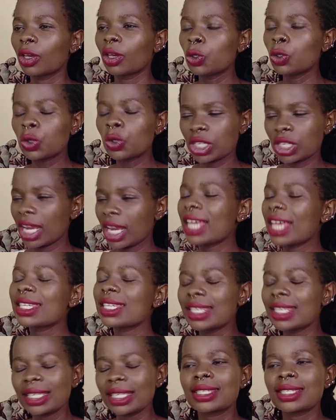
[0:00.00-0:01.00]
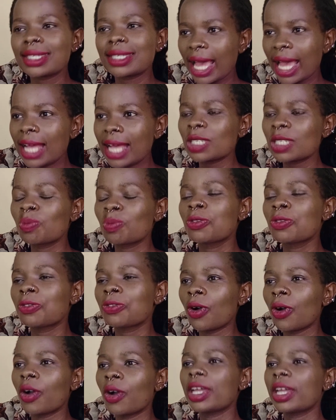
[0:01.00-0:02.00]
You try this chance before
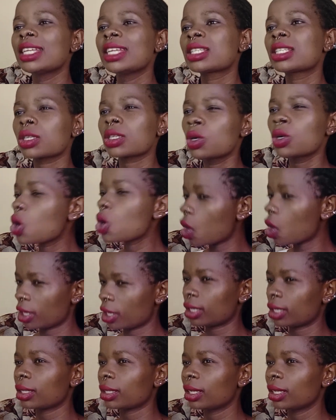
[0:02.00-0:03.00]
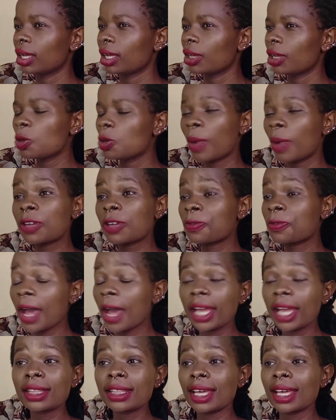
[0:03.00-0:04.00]
it's gone. You might
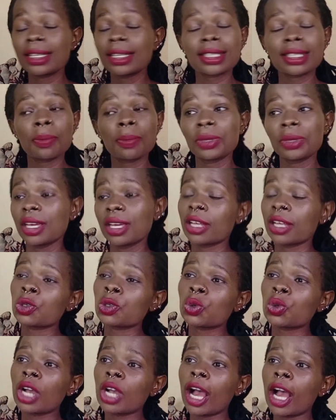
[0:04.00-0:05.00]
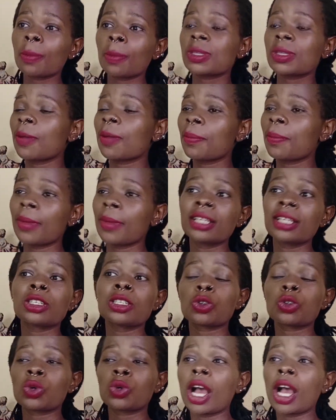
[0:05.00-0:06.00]
find that some years to come, some months to
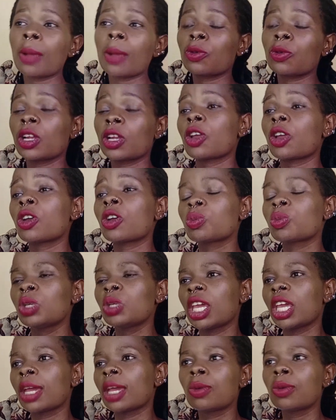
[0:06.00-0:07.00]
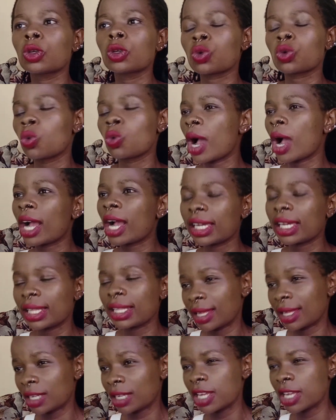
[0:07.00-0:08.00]
come, you will not be able to work in
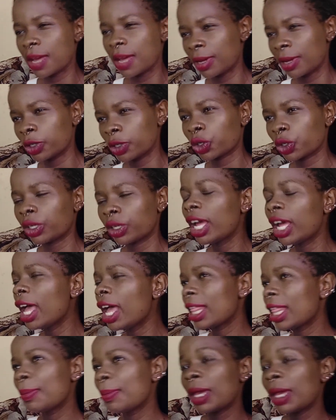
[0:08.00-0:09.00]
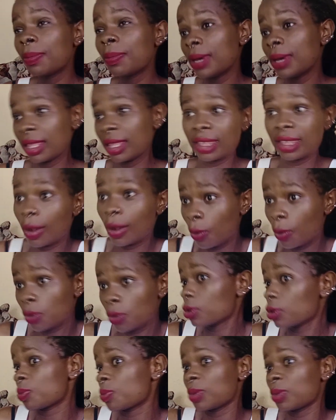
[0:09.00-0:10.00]
that dimension. Maybe there
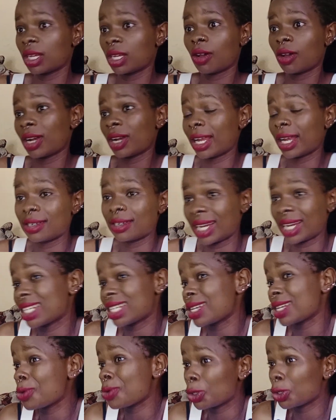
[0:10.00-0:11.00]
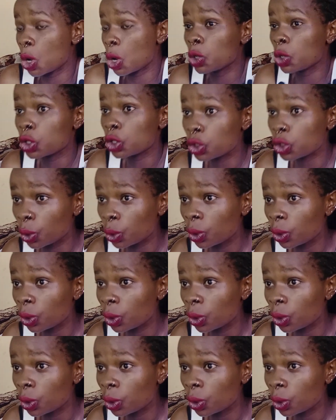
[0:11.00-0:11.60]
won't be online writing, we don't know.